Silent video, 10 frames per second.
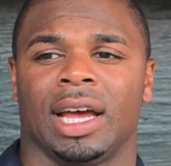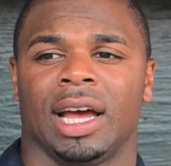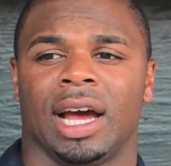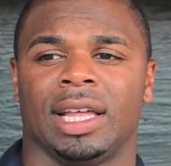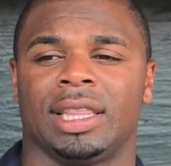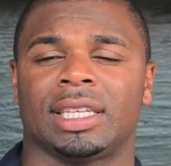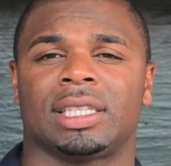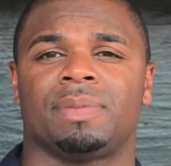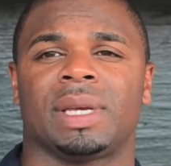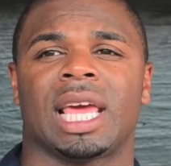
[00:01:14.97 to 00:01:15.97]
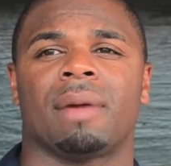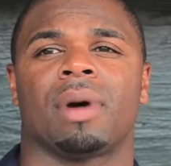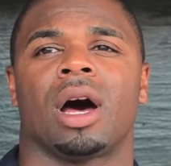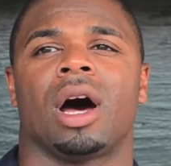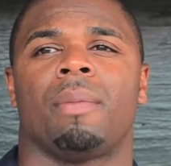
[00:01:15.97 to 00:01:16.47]
And this became
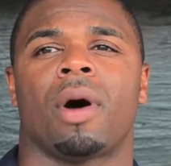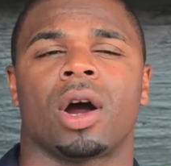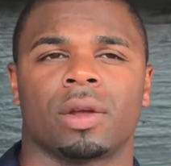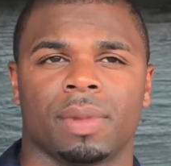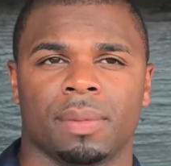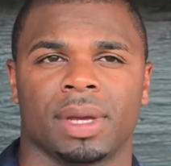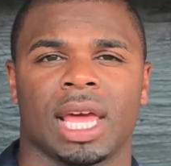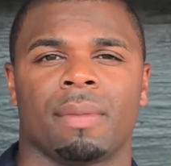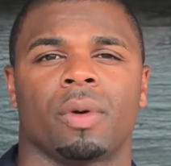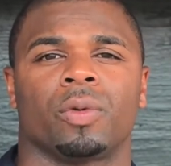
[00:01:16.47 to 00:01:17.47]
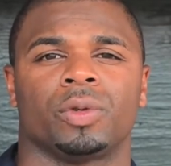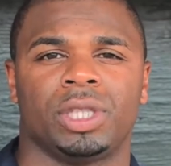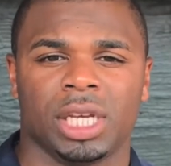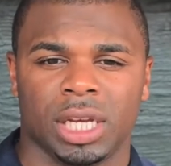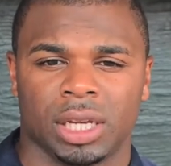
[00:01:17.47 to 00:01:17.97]
a part of me. It became a
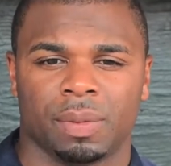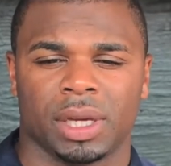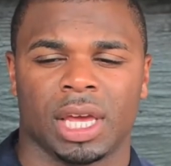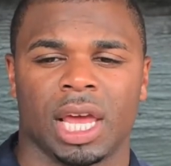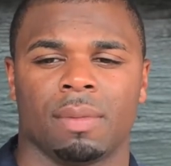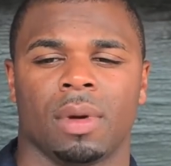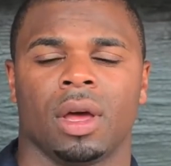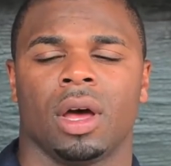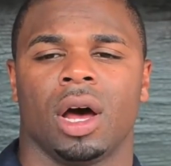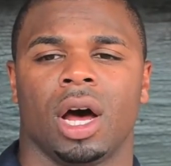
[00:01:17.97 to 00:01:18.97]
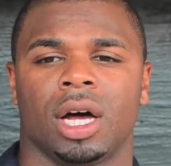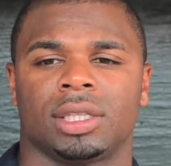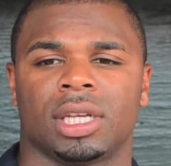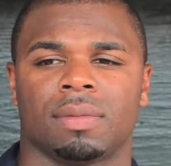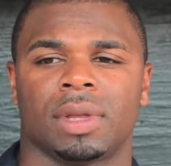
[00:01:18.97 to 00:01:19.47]
routine. It became
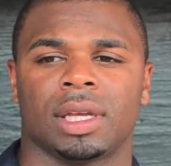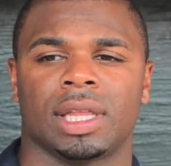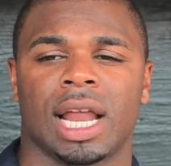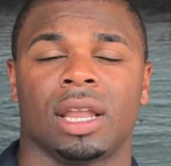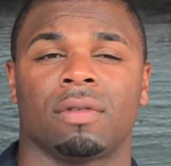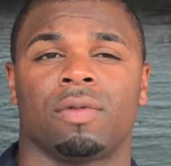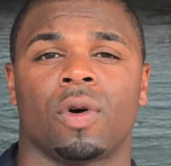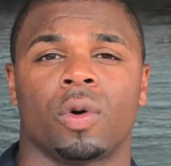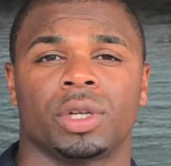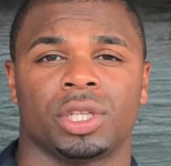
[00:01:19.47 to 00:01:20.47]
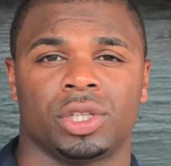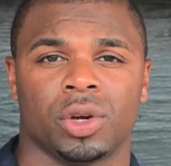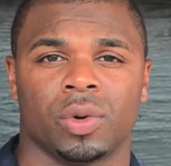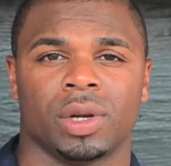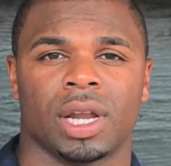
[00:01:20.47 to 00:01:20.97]
something that I looked forward to
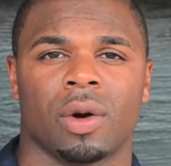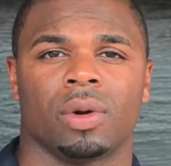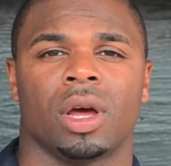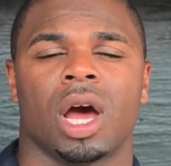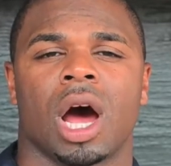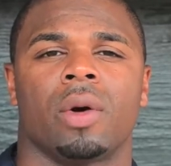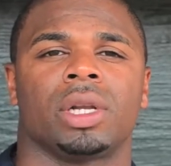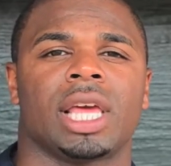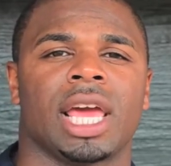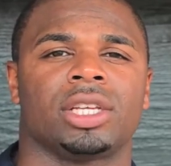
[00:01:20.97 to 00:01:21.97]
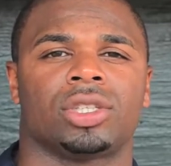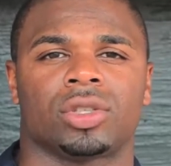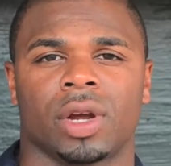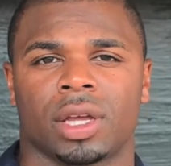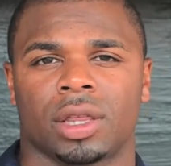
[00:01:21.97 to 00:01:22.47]
doing. I would gain
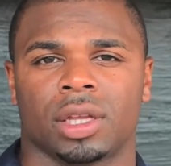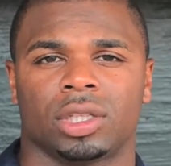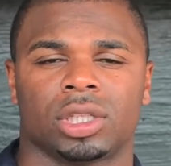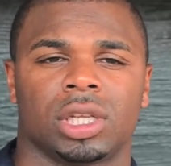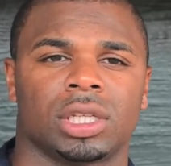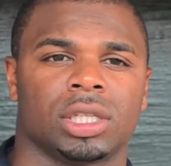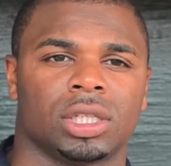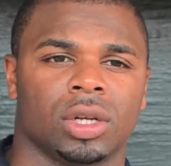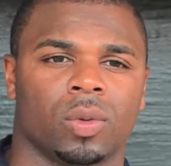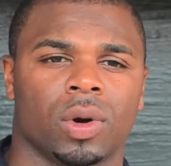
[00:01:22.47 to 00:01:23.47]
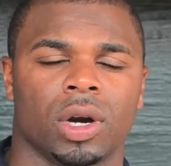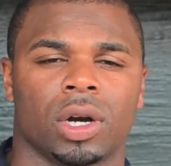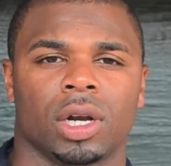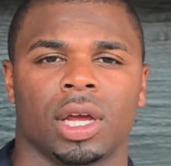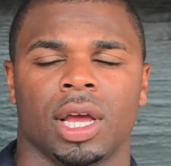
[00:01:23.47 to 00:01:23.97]
strength and just listen to the
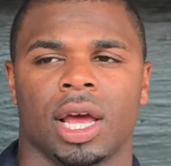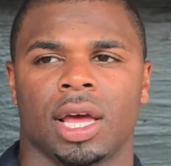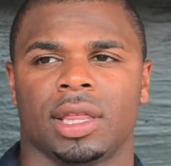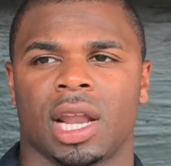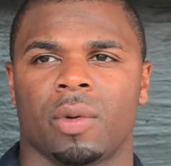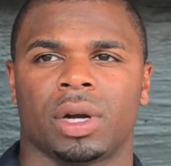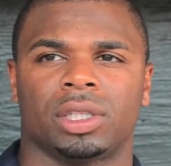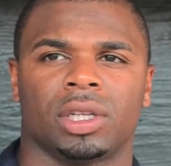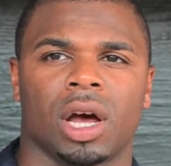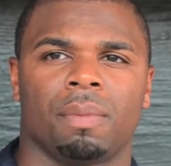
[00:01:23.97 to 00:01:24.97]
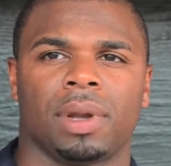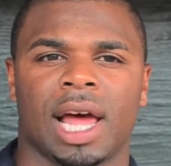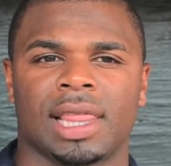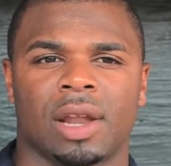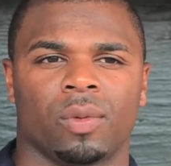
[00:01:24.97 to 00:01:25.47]
word. And then I would
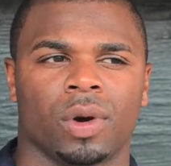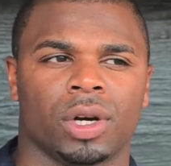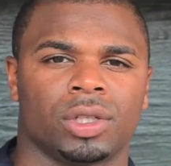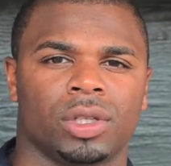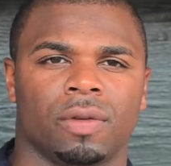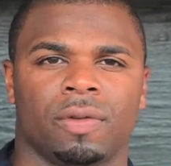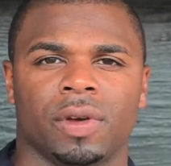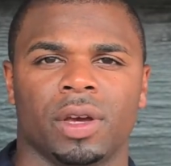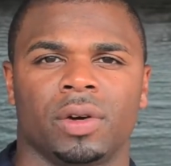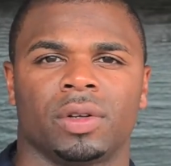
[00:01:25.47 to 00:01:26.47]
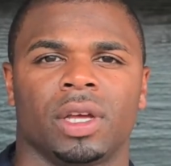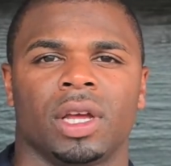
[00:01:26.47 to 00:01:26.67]
apply that word to the field.